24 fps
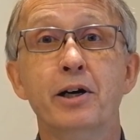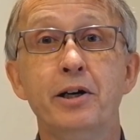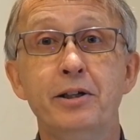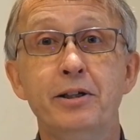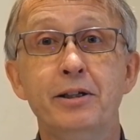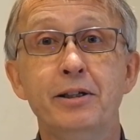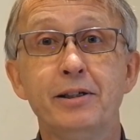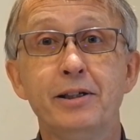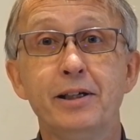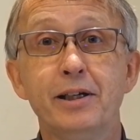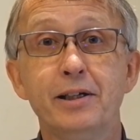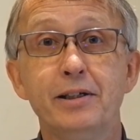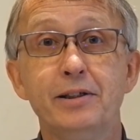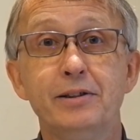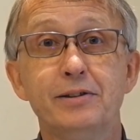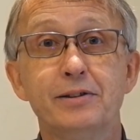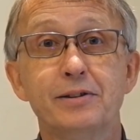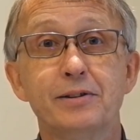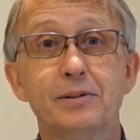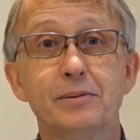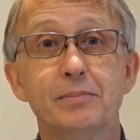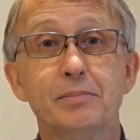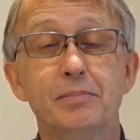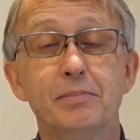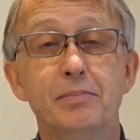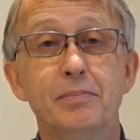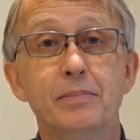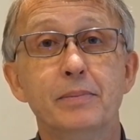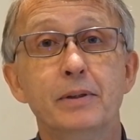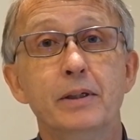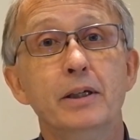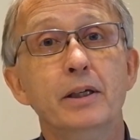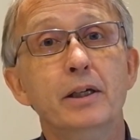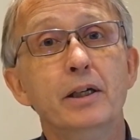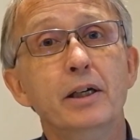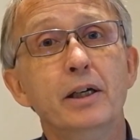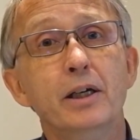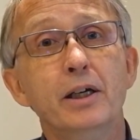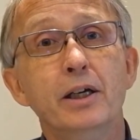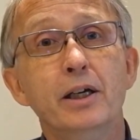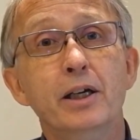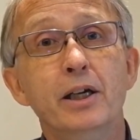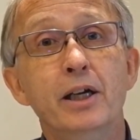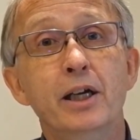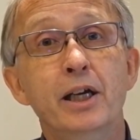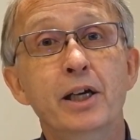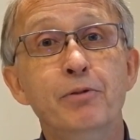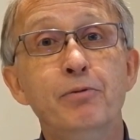idle gate.
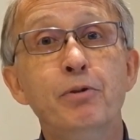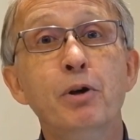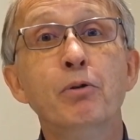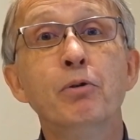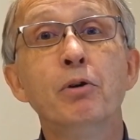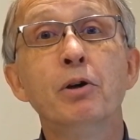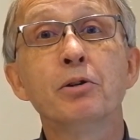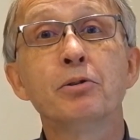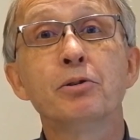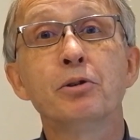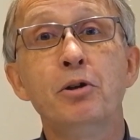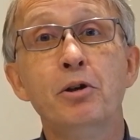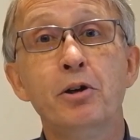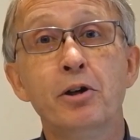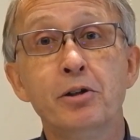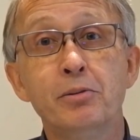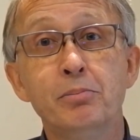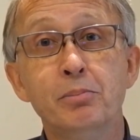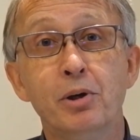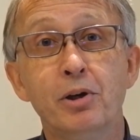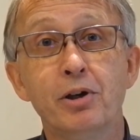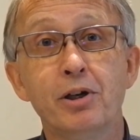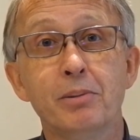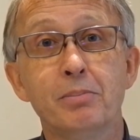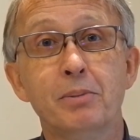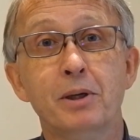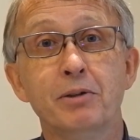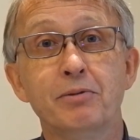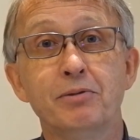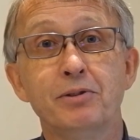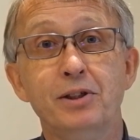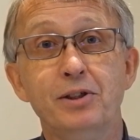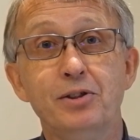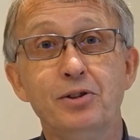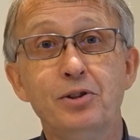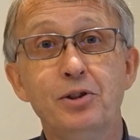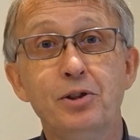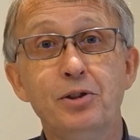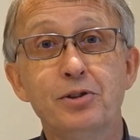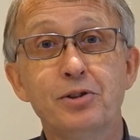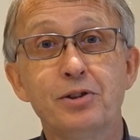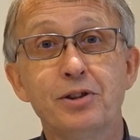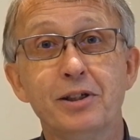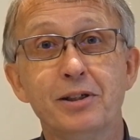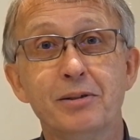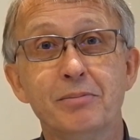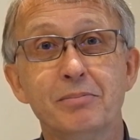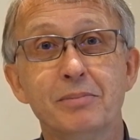If you want to learn more about this
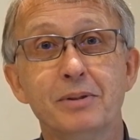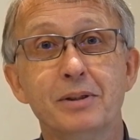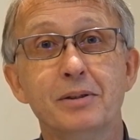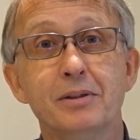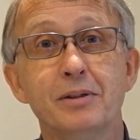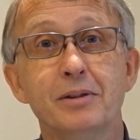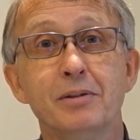system,